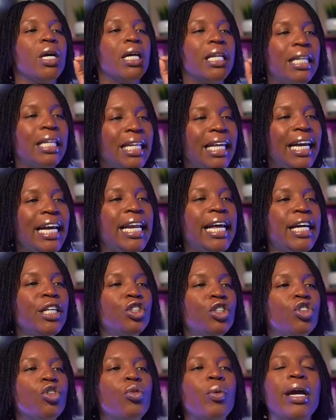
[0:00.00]

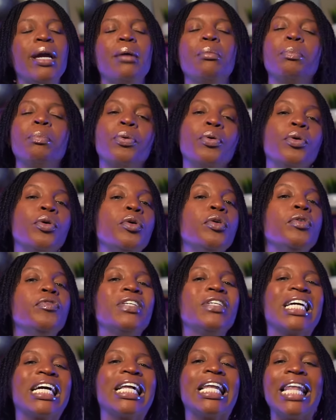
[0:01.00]
leading to
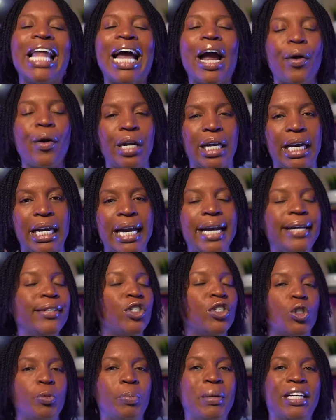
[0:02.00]
improved clarity in
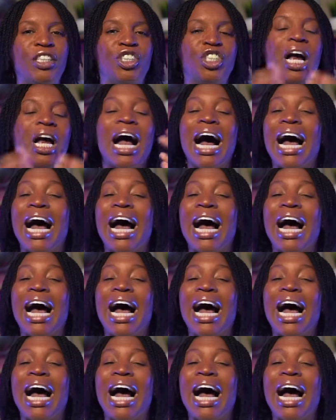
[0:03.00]
speech.